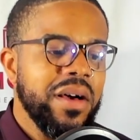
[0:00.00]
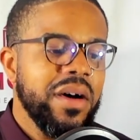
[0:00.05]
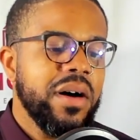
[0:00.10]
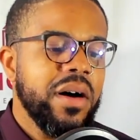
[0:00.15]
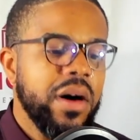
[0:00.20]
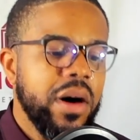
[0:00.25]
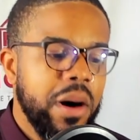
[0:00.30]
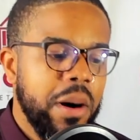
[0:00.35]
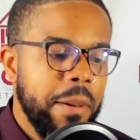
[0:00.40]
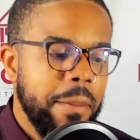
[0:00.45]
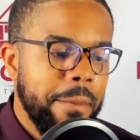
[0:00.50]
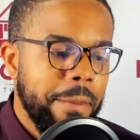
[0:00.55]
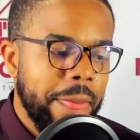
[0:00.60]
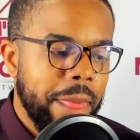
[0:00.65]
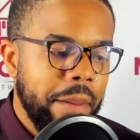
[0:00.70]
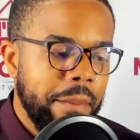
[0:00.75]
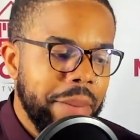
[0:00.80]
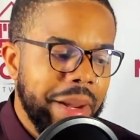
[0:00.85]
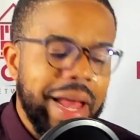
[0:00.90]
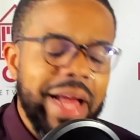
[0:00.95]
Um,
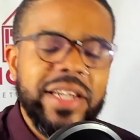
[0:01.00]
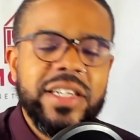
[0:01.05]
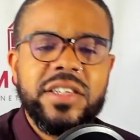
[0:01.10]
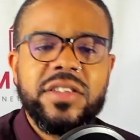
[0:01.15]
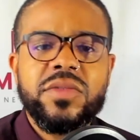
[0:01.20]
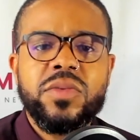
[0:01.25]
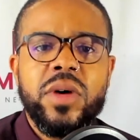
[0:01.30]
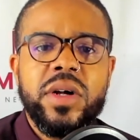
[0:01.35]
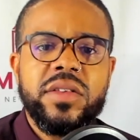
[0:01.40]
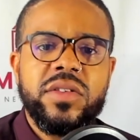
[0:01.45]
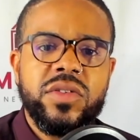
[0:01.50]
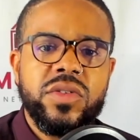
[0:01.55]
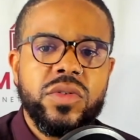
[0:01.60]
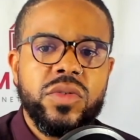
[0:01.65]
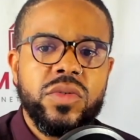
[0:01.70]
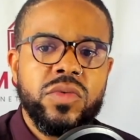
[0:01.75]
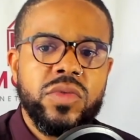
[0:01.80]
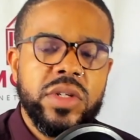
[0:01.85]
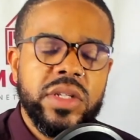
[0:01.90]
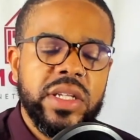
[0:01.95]
but I just want
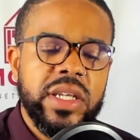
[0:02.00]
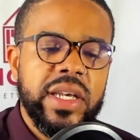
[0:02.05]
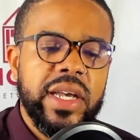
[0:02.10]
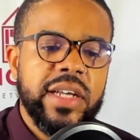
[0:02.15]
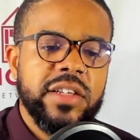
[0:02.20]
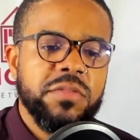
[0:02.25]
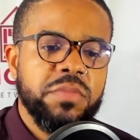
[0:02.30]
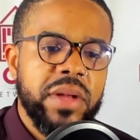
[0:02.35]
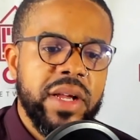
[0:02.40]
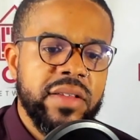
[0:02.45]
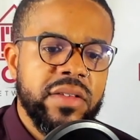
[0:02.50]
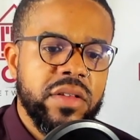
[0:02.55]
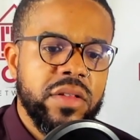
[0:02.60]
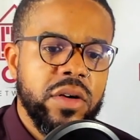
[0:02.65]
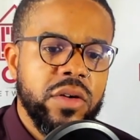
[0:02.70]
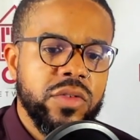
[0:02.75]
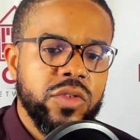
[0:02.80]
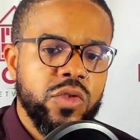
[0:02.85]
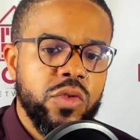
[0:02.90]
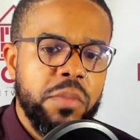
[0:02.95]
to really explain to
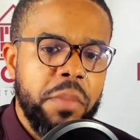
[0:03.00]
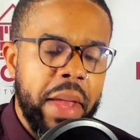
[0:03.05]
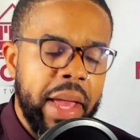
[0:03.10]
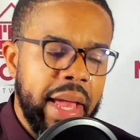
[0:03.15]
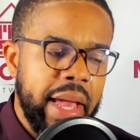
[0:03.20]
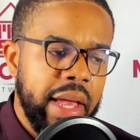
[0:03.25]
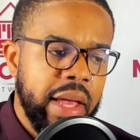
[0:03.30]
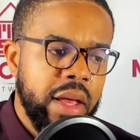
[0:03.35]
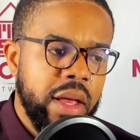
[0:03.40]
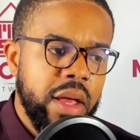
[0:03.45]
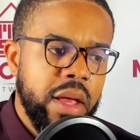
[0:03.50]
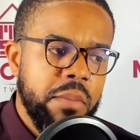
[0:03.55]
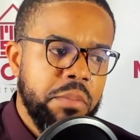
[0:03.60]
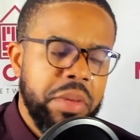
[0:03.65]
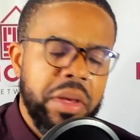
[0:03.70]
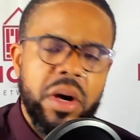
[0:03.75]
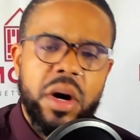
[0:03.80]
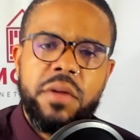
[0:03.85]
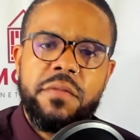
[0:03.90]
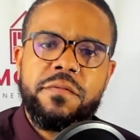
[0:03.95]
those who may
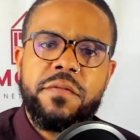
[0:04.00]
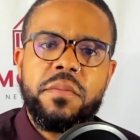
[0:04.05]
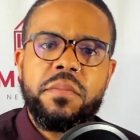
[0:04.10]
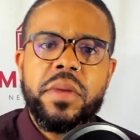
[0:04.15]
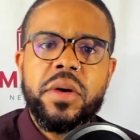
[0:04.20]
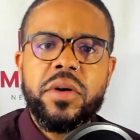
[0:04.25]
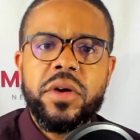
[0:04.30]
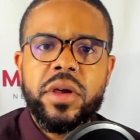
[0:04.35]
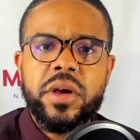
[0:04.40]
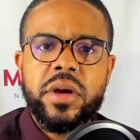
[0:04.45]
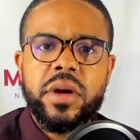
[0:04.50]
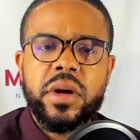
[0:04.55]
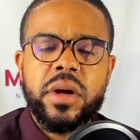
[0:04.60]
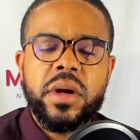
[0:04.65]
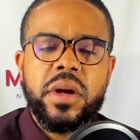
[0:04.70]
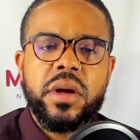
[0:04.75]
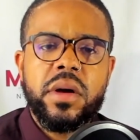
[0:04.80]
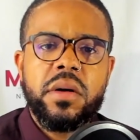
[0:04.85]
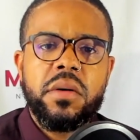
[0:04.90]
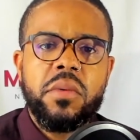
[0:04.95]
be unfamiliar
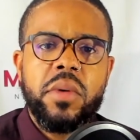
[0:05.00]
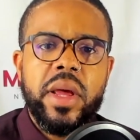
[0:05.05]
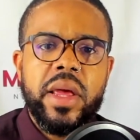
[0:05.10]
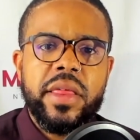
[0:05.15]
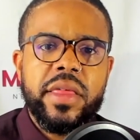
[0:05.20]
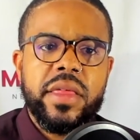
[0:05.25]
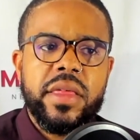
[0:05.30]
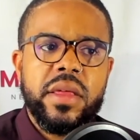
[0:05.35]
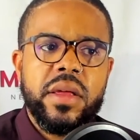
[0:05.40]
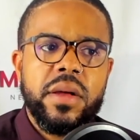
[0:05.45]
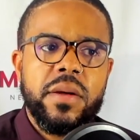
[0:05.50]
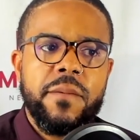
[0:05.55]
with